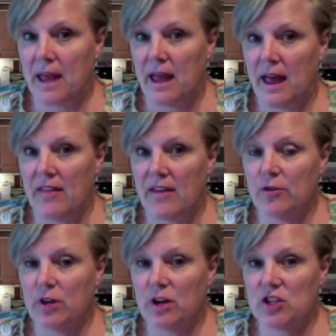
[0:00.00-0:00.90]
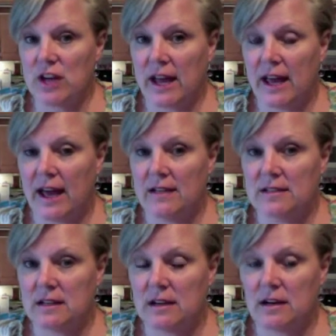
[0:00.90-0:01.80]
and then for lunch, I
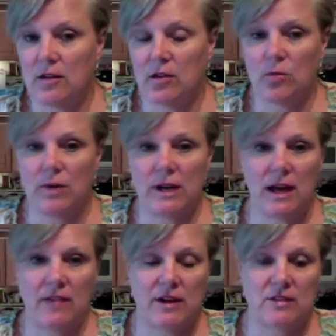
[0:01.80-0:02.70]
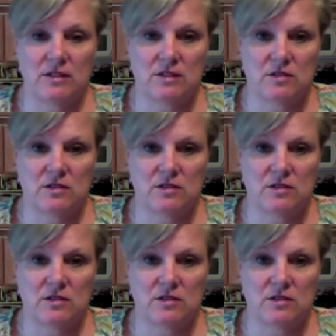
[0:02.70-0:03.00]
had uh, three and a half ounces of